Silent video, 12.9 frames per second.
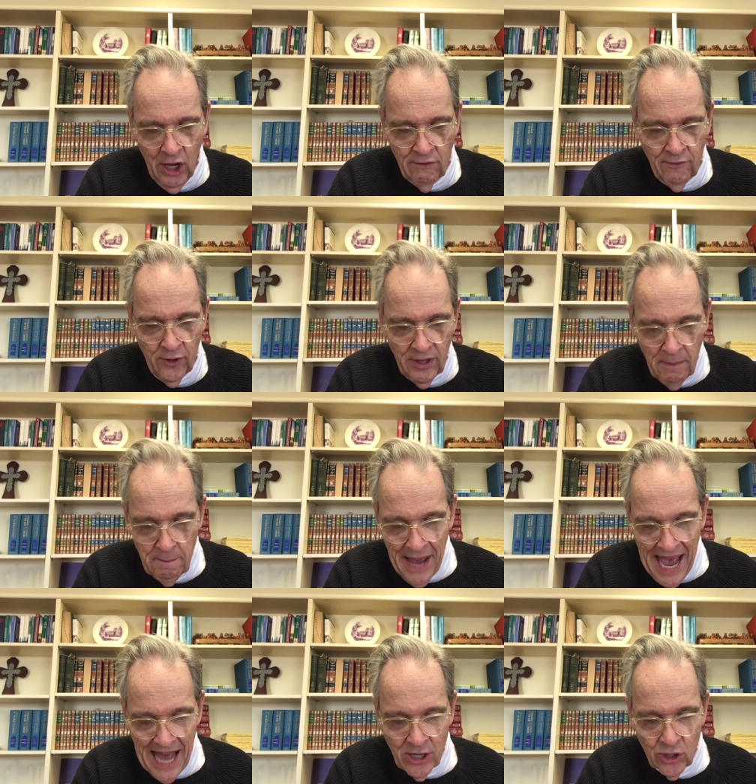for the
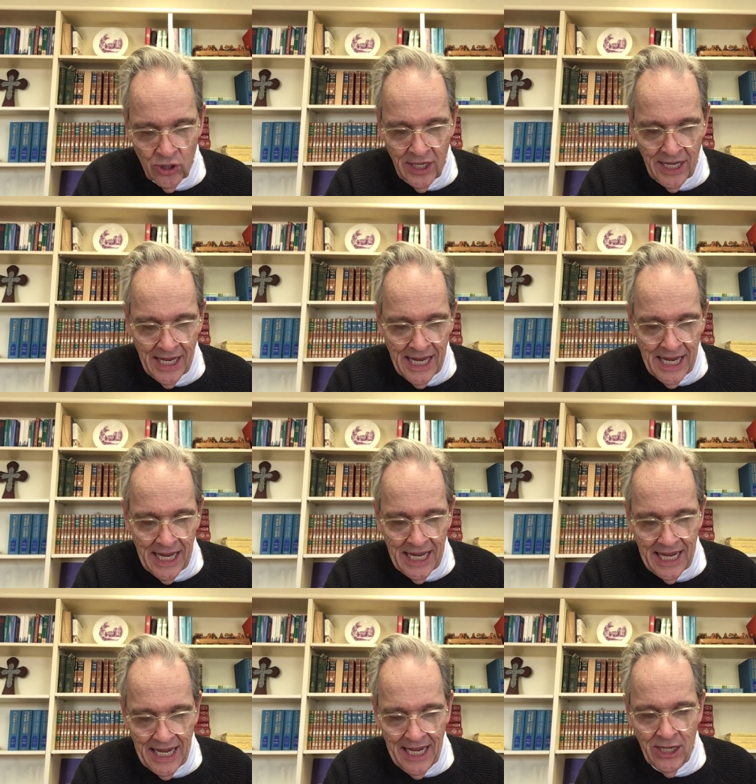battle
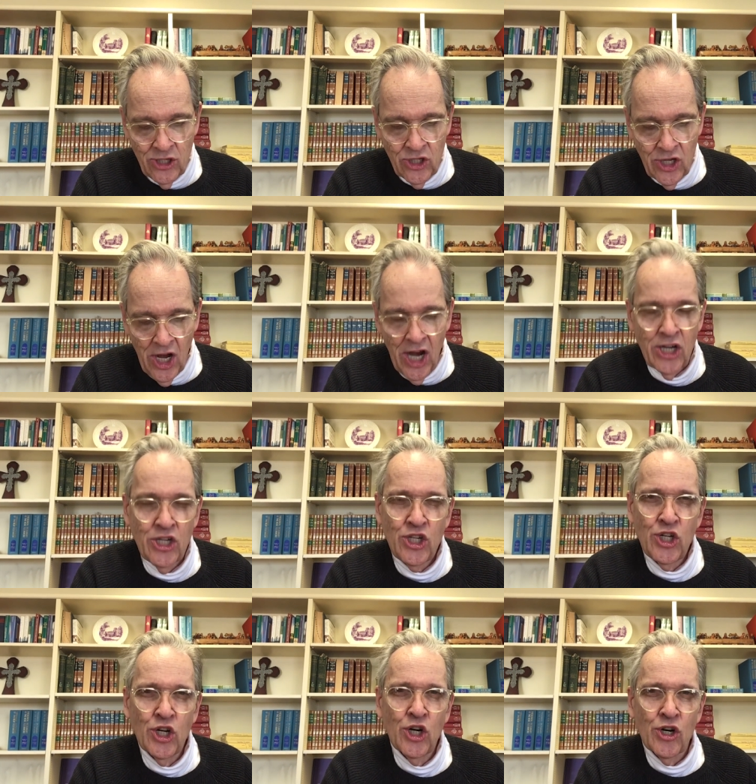is not
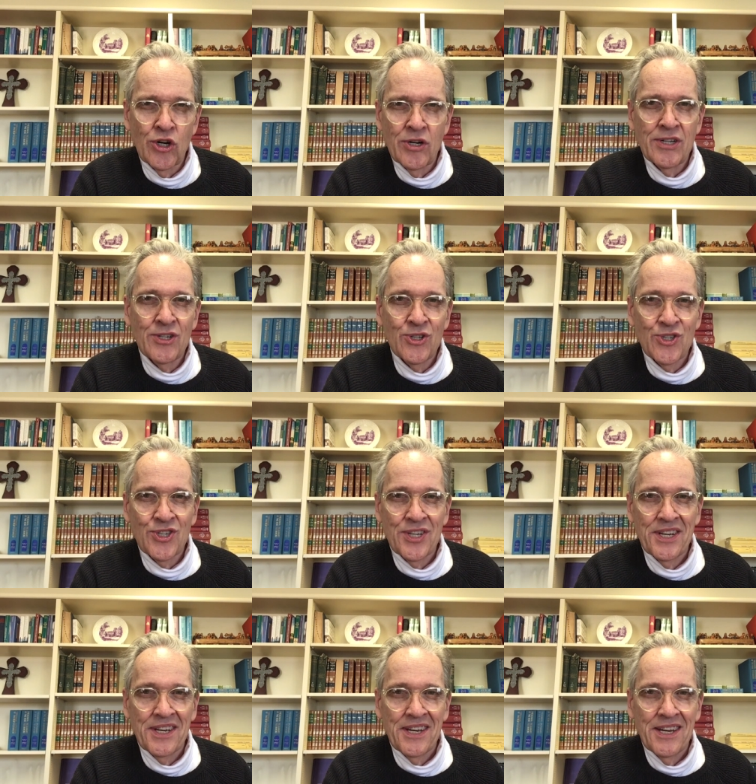yours,
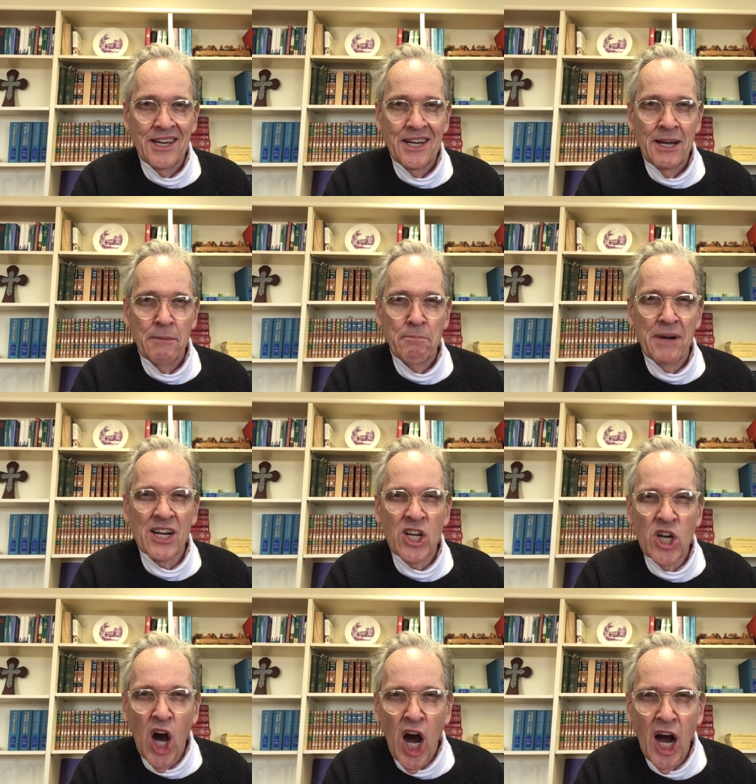
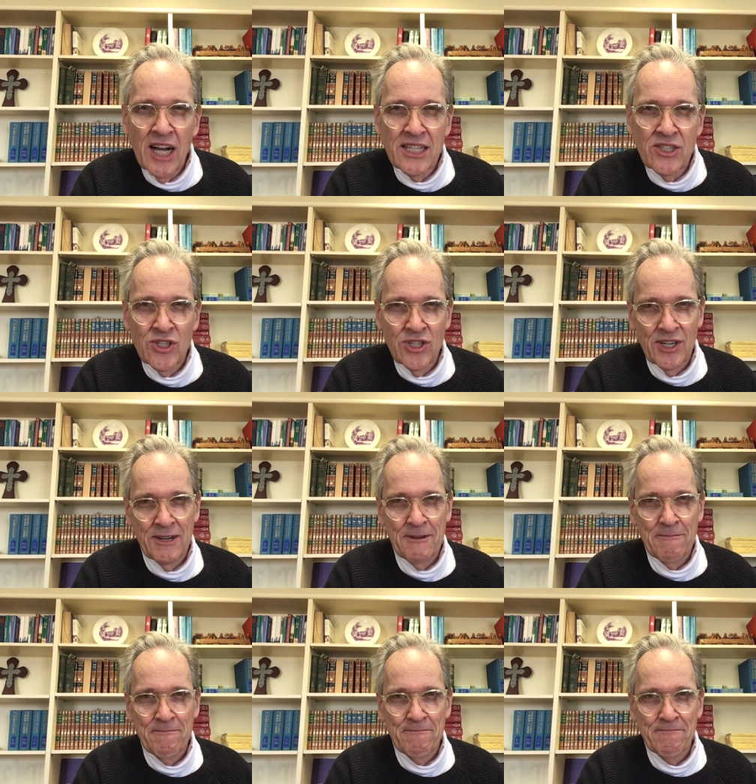but God's."
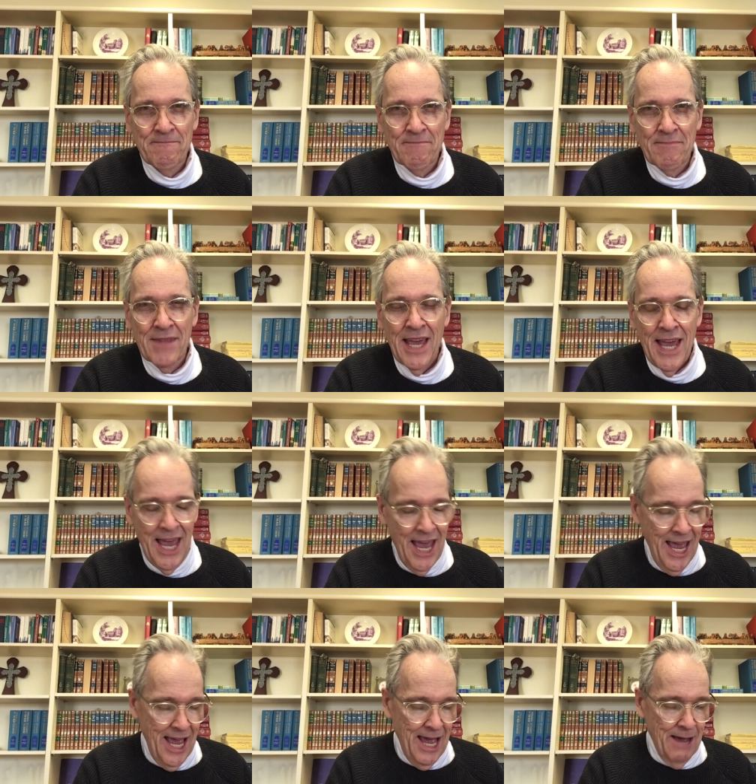
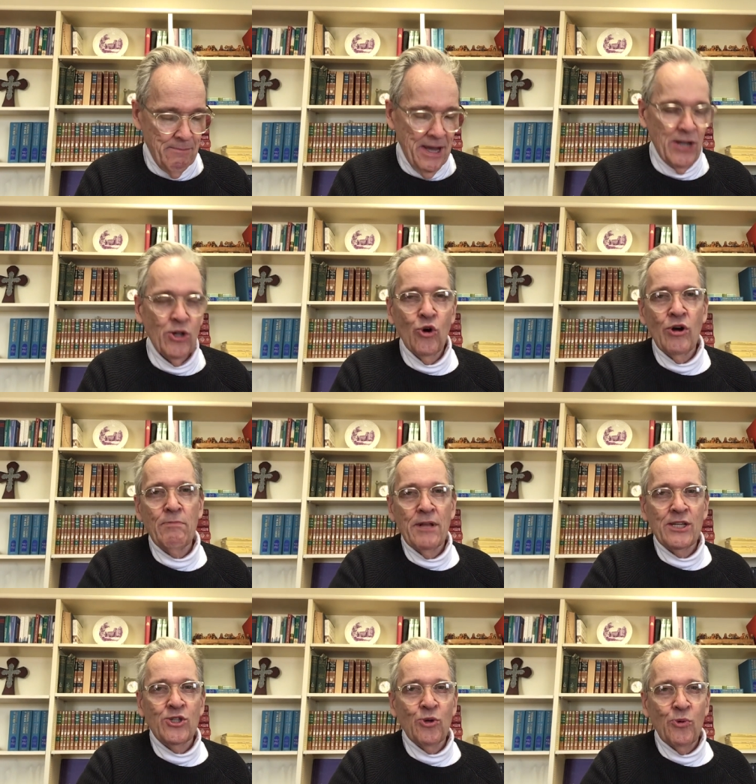May the Lord
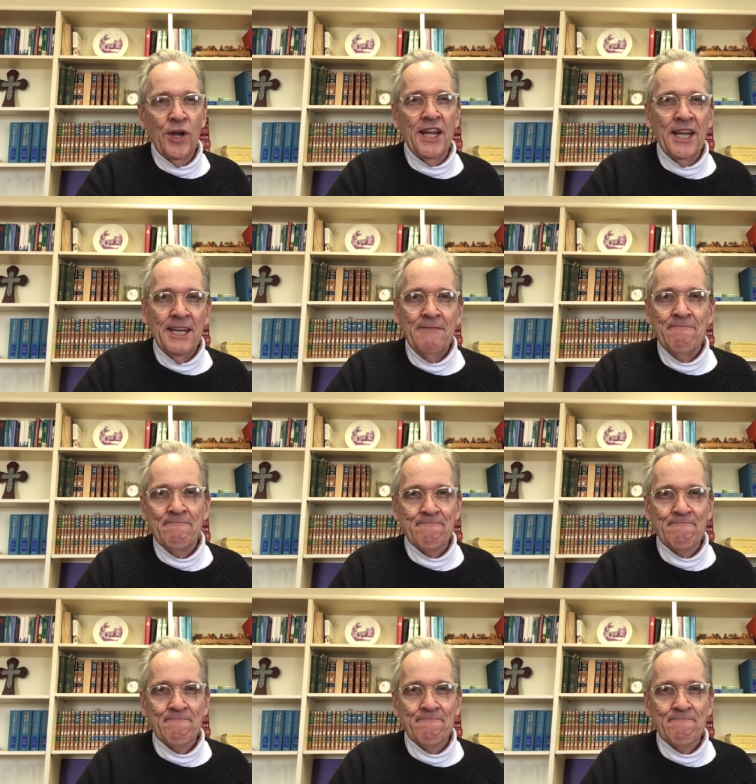bless the reading